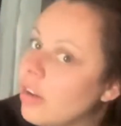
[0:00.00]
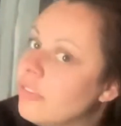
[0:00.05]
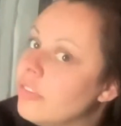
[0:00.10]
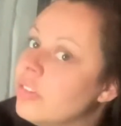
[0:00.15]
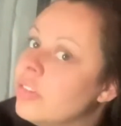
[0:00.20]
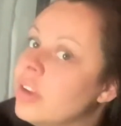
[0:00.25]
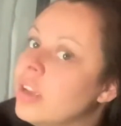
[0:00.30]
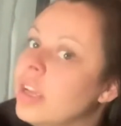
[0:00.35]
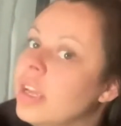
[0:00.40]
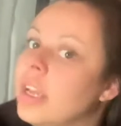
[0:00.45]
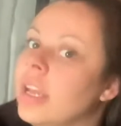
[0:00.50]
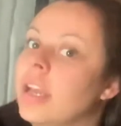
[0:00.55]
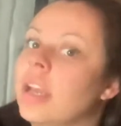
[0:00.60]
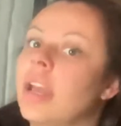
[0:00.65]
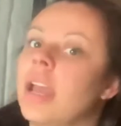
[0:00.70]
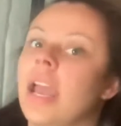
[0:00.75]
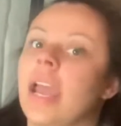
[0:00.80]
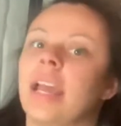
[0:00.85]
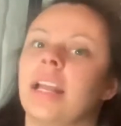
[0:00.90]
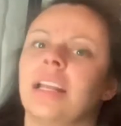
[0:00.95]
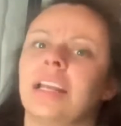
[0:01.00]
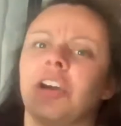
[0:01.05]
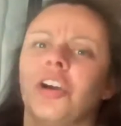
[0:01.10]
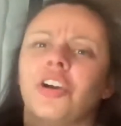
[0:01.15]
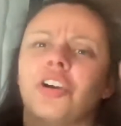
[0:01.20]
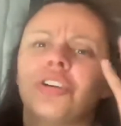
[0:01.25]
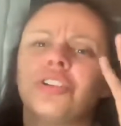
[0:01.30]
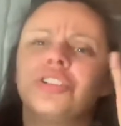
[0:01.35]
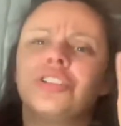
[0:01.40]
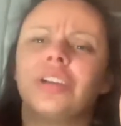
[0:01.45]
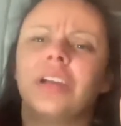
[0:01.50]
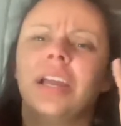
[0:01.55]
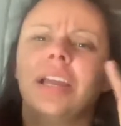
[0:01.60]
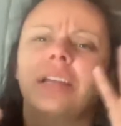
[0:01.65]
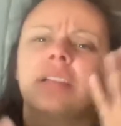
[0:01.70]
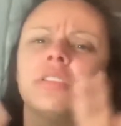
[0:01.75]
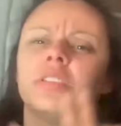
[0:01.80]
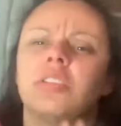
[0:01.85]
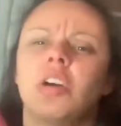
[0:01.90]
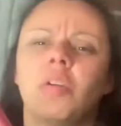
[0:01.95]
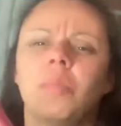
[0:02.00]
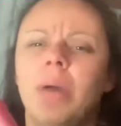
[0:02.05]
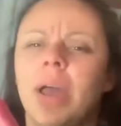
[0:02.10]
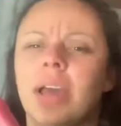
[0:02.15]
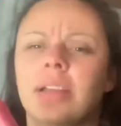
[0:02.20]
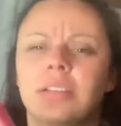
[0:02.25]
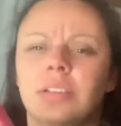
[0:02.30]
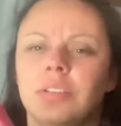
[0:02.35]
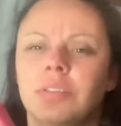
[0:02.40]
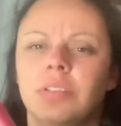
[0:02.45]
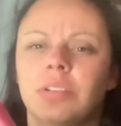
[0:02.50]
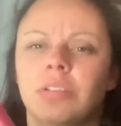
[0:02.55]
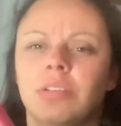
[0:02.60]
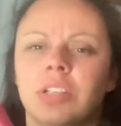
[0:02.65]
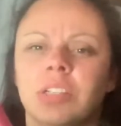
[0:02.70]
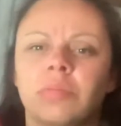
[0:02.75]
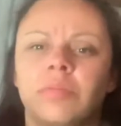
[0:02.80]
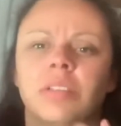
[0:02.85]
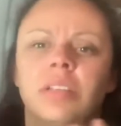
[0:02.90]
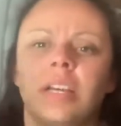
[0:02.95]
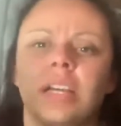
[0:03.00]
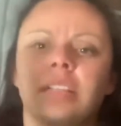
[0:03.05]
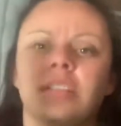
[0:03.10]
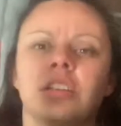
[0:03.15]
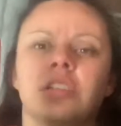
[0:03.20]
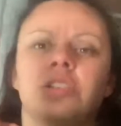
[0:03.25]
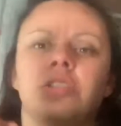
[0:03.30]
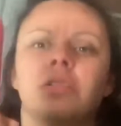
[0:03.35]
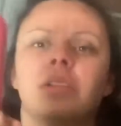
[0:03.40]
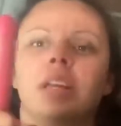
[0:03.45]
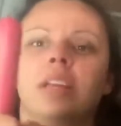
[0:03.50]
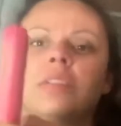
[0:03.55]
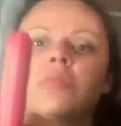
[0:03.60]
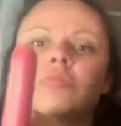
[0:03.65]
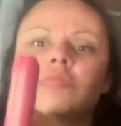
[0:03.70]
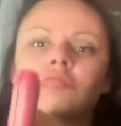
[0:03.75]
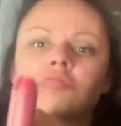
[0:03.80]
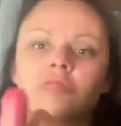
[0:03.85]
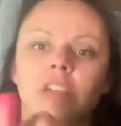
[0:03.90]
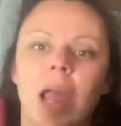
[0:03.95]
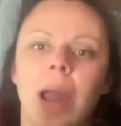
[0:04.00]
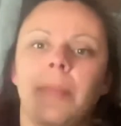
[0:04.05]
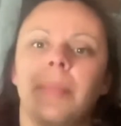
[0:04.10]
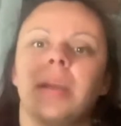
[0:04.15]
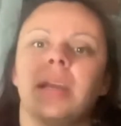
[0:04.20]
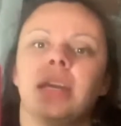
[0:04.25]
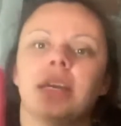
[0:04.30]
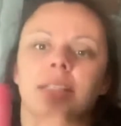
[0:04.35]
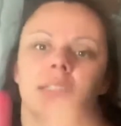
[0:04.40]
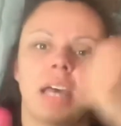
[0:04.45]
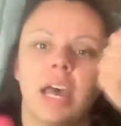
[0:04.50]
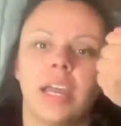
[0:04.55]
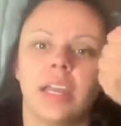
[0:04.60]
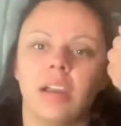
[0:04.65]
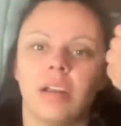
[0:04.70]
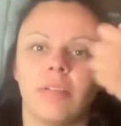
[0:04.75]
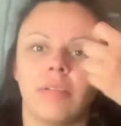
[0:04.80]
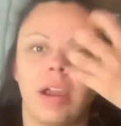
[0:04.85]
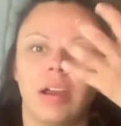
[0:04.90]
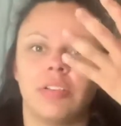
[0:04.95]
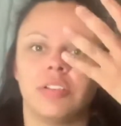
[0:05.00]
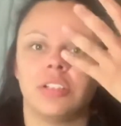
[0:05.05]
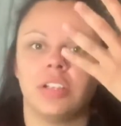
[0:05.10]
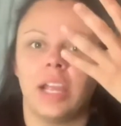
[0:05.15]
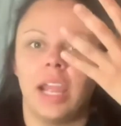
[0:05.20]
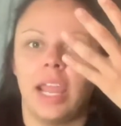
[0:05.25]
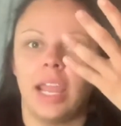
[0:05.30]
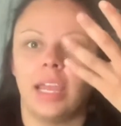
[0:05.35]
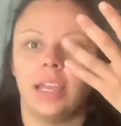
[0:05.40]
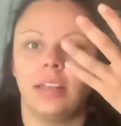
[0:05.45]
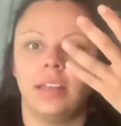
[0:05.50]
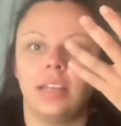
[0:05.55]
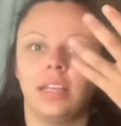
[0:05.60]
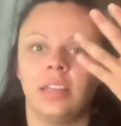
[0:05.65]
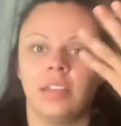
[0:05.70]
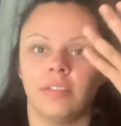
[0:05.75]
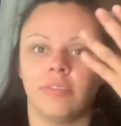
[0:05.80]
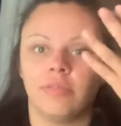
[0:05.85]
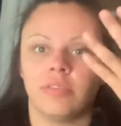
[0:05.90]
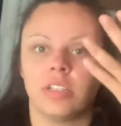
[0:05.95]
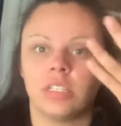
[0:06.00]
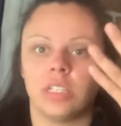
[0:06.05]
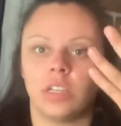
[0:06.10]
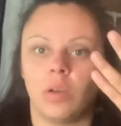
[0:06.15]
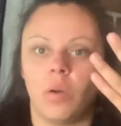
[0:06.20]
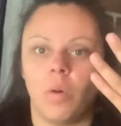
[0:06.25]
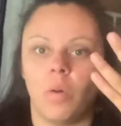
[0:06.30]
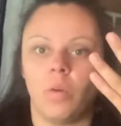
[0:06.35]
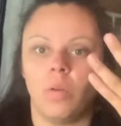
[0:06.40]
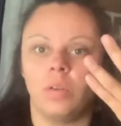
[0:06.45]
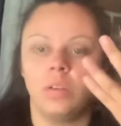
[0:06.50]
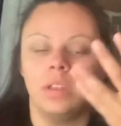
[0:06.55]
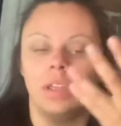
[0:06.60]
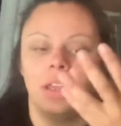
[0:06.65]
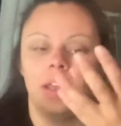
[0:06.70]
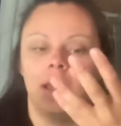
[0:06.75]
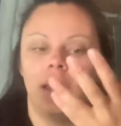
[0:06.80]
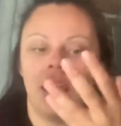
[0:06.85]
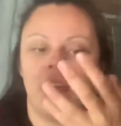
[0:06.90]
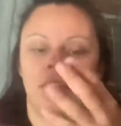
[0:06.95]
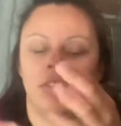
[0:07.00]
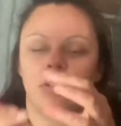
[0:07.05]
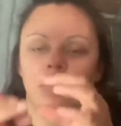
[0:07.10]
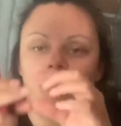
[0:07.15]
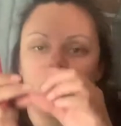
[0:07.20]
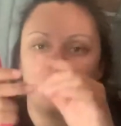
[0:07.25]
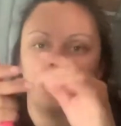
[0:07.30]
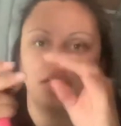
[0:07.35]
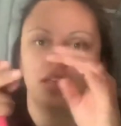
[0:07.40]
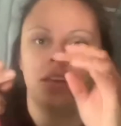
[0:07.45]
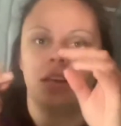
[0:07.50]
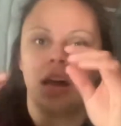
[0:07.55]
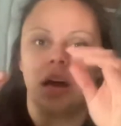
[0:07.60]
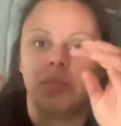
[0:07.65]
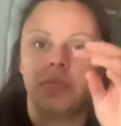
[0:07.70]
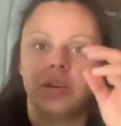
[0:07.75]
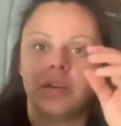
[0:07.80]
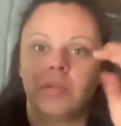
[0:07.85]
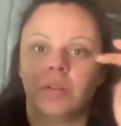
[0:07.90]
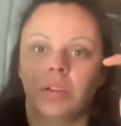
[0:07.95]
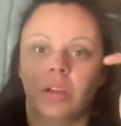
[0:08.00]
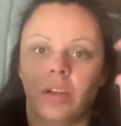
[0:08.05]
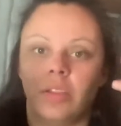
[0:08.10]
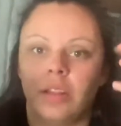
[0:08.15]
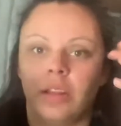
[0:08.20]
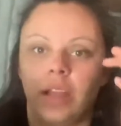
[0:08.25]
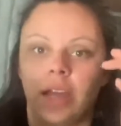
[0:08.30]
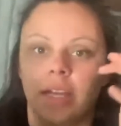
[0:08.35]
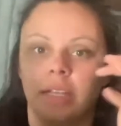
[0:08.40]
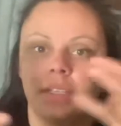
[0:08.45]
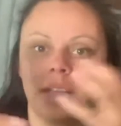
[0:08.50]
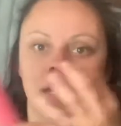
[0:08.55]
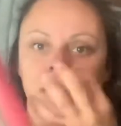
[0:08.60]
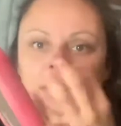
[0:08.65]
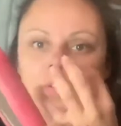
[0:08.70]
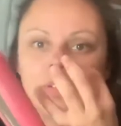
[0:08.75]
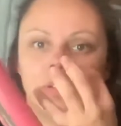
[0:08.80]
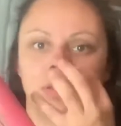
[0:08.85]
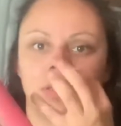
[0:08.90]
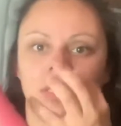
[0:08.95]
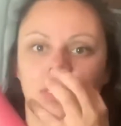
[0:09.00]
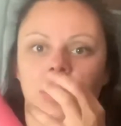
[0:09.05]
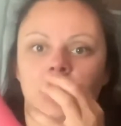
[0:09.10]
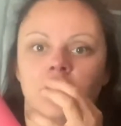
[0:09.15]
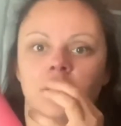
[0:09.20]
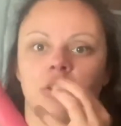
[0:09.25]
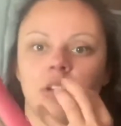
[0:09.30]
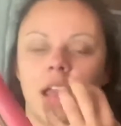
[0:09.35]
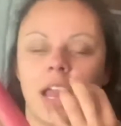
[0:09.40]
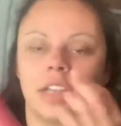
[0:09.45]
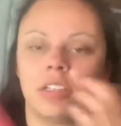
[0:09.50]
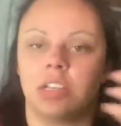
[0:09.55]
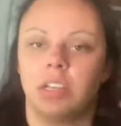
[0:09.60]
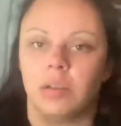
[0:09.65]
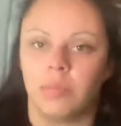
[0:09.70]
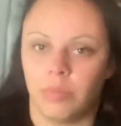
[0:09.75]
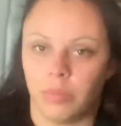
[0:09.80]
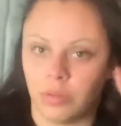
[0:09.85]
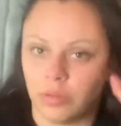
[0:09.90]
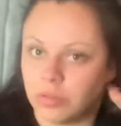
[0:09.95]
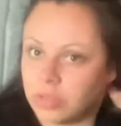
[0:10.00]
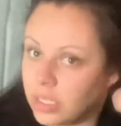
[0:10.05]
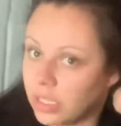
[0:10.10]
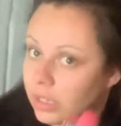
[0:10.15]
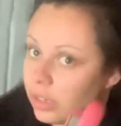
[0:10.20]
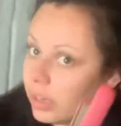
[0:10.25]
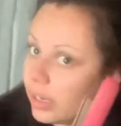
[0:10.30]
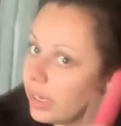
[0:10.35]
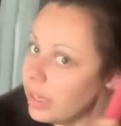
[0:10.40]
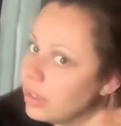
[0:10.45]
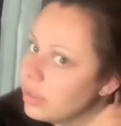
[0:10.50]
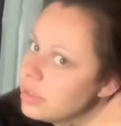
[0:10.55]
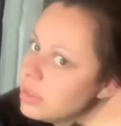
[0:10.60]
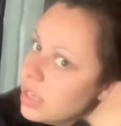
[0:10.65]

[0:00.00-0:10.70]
And it hurts your hand so bad to do the Christmas lights because you're like wrapping it tight around your hand in the freezing cold, and they're like nubby with all the lights on them, so it's like scratching and bruising your hand.